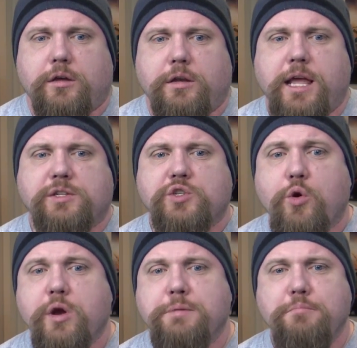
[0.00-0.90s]
Next
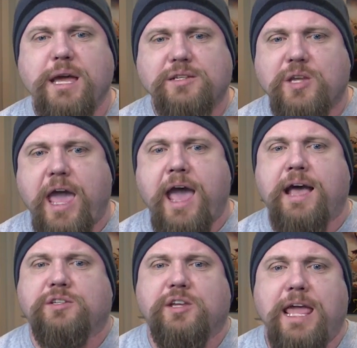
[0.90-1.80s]
story,
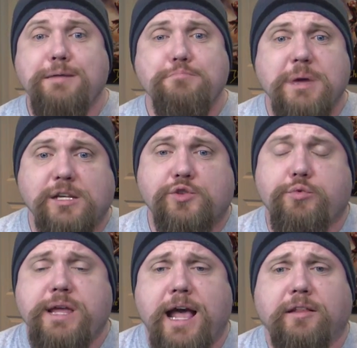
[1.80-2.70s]
MixCast, a mixed
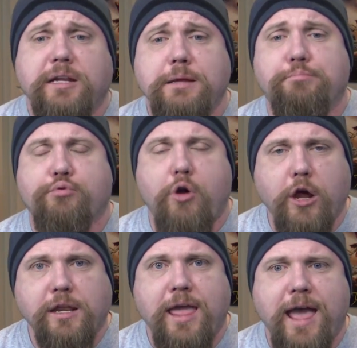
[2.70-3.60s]
reality
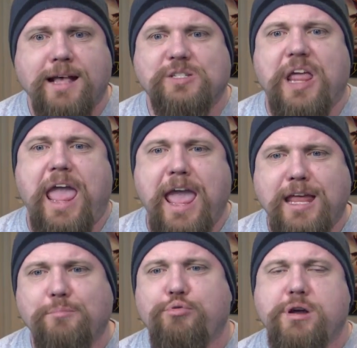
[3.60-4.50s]
broadcast
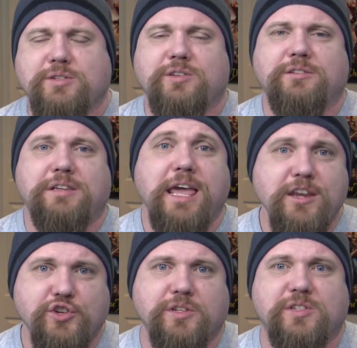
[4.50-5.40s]
and
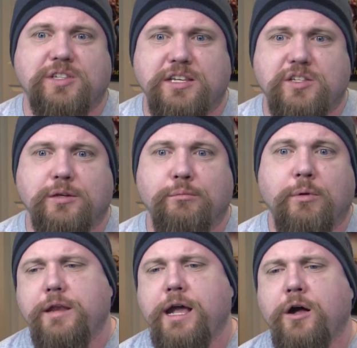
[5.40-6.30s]
presentation system.
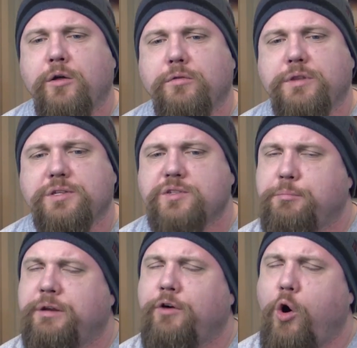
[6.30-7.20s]
Now, this is a
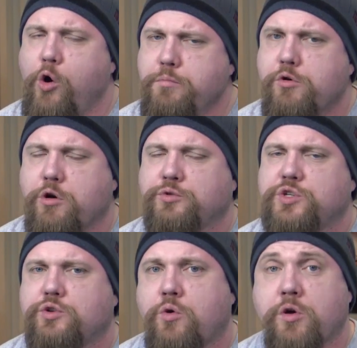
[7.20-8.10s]
bit of a homegrown
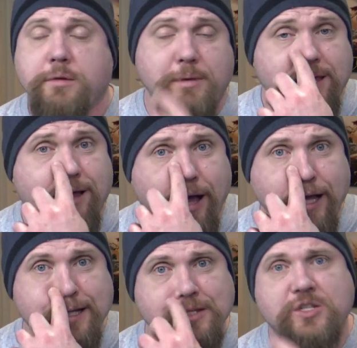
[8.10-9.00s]
story
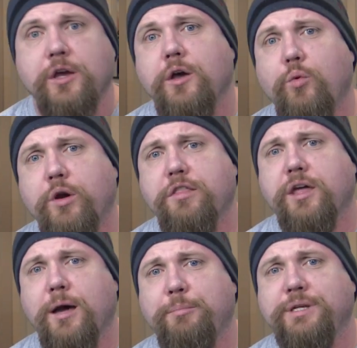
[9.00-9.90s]
because One of the
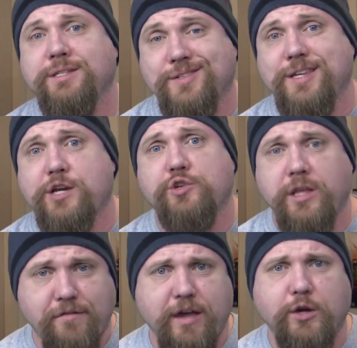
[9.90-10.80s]
companies is
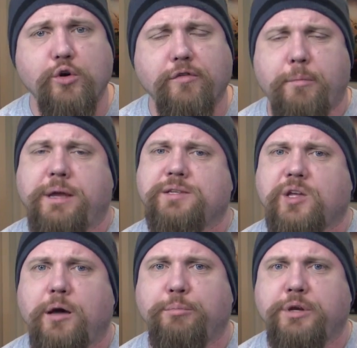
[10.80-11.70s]
actually a Vancouver-based
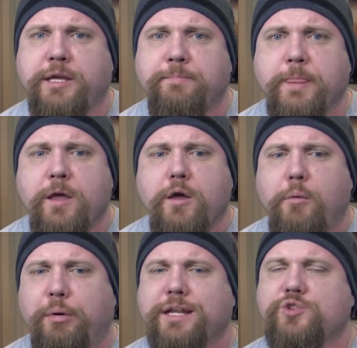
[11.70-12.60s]
company,
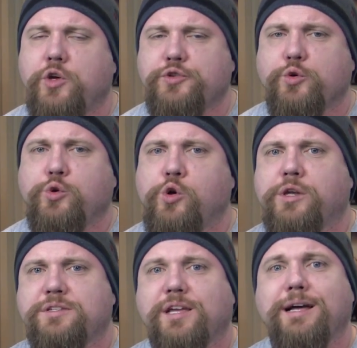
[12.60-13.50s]
but it's also cool
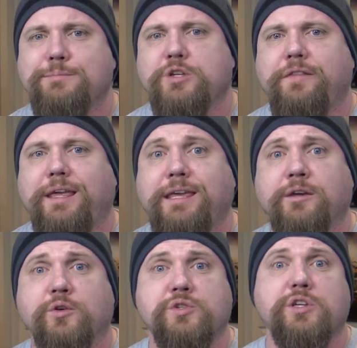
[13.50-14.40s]
because it comes on the
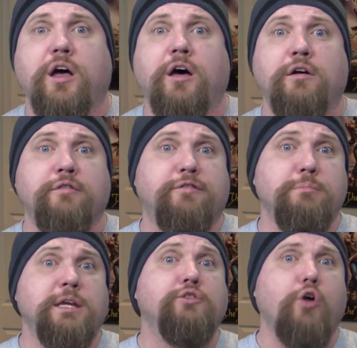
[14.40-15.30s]
heels of
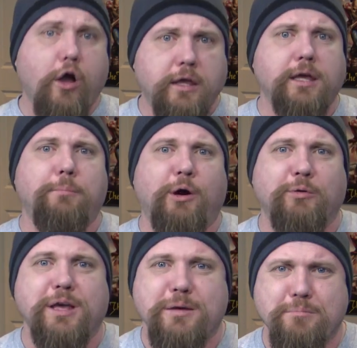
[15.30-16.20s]
me talking
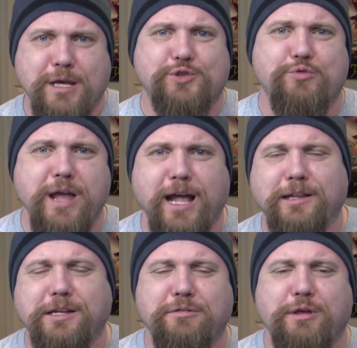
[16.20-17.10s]
about mixed
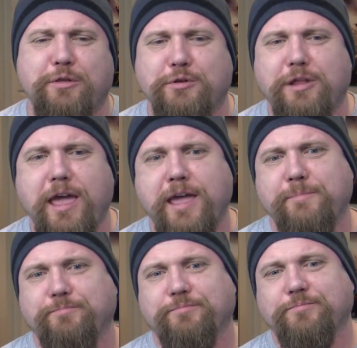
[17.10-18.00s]
reality the other day.